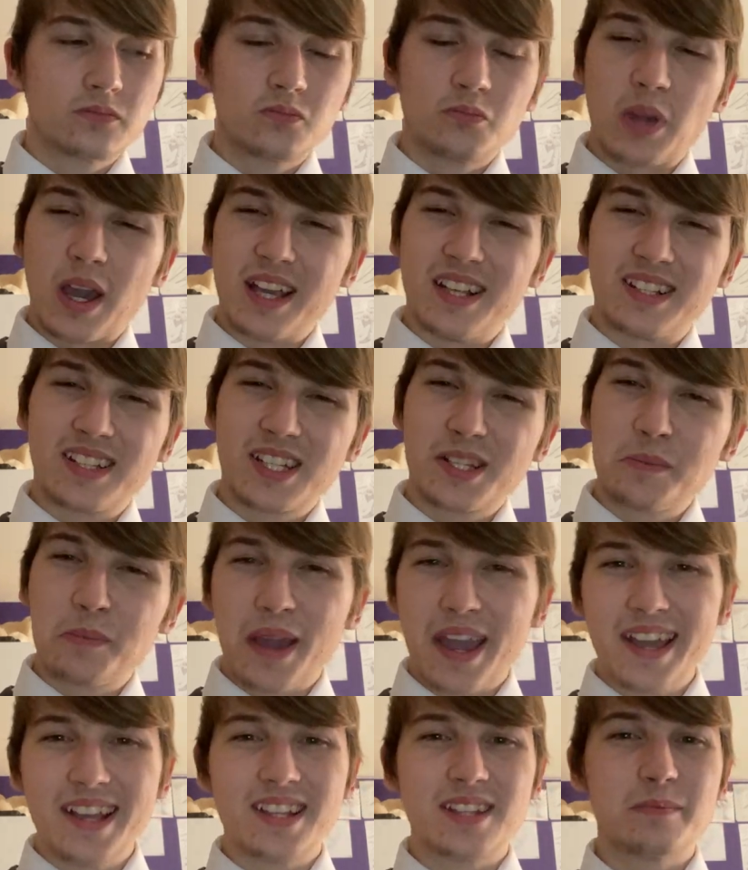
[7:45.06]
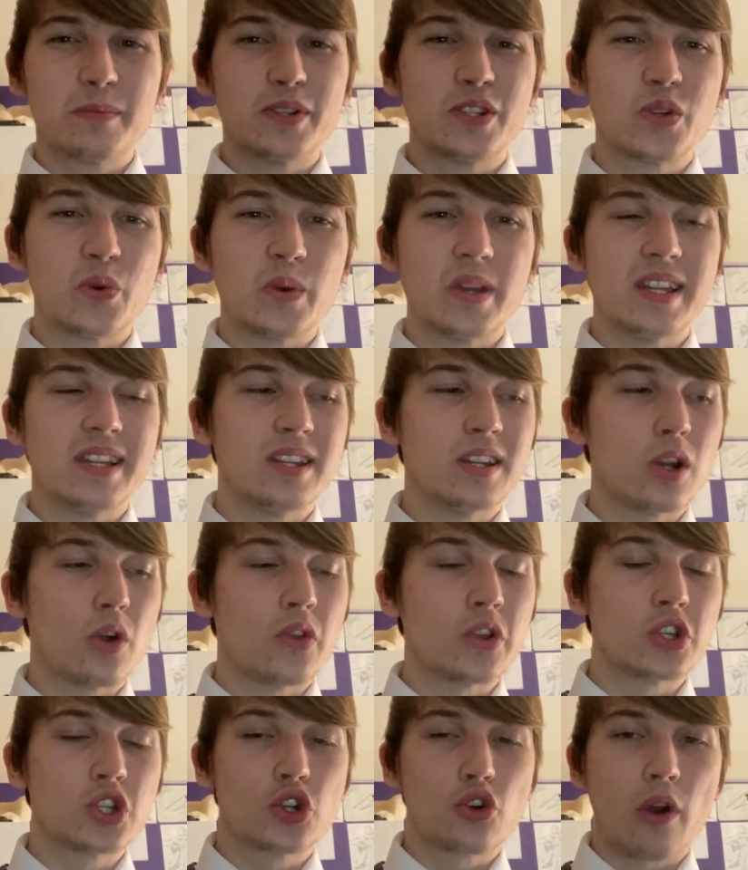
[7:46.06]
base space between,
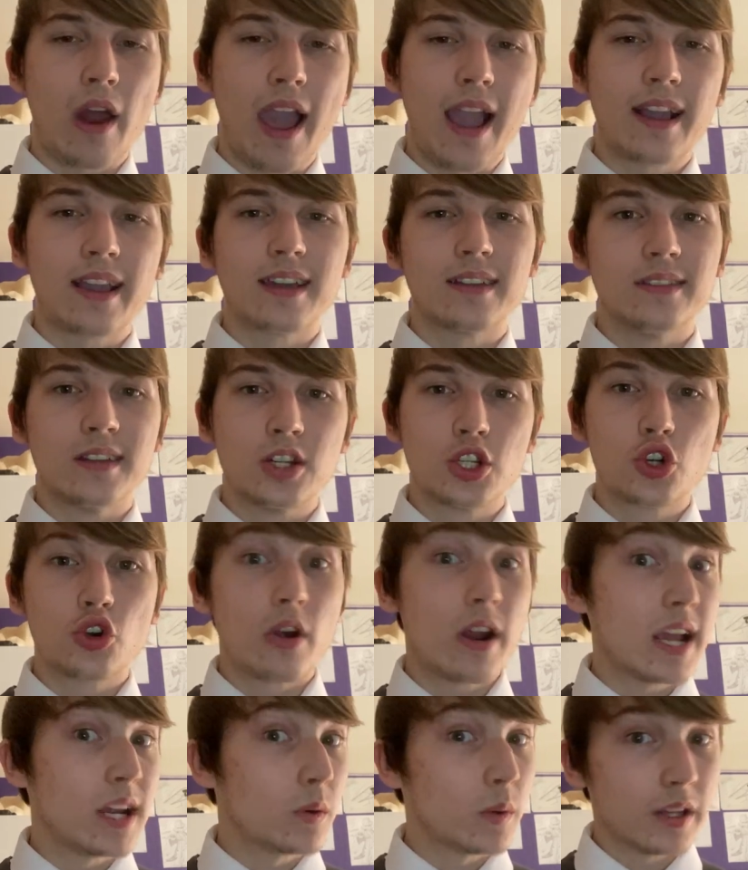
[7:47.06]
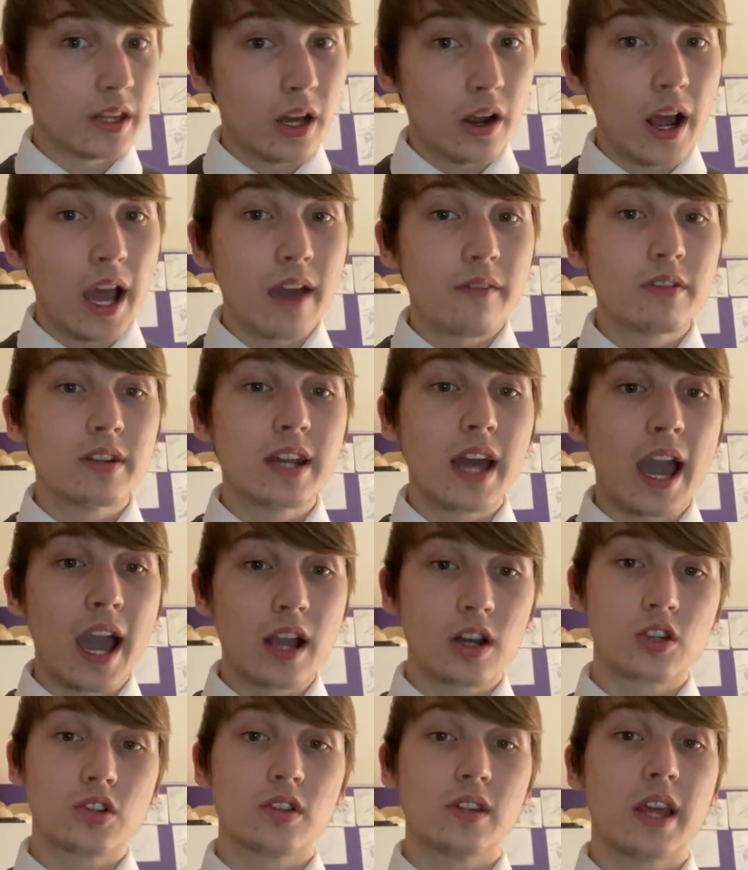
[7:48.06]
the track and the train without having to
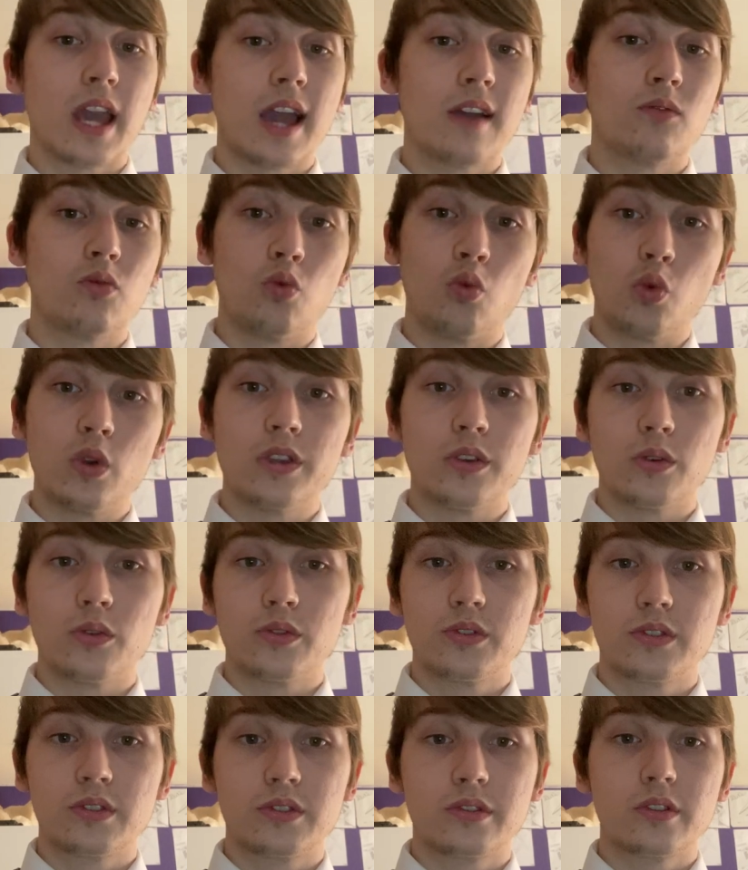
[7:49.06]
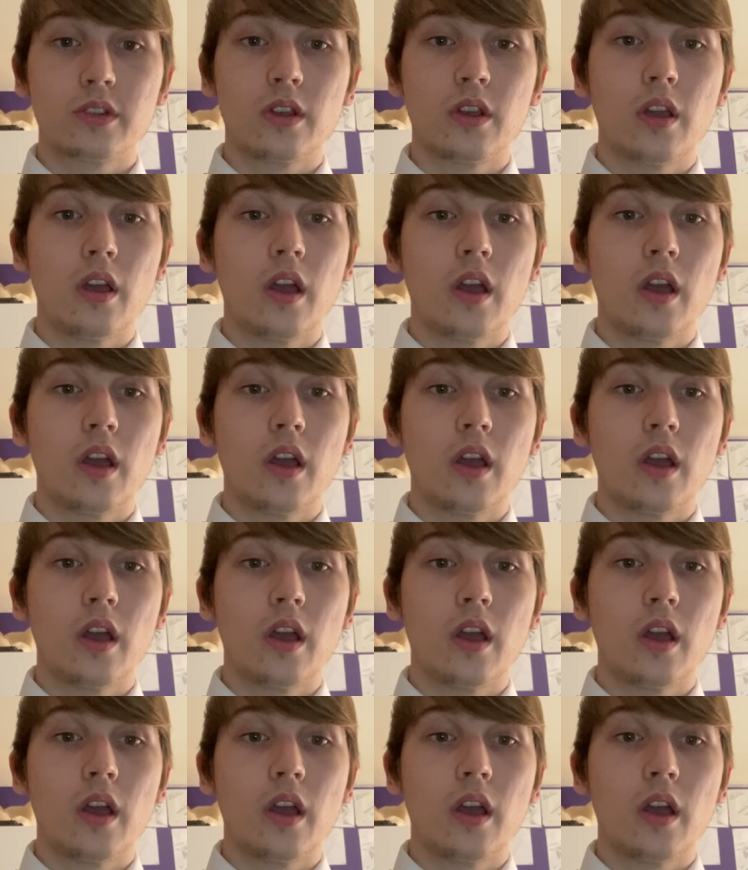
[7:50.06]
actually have wheels.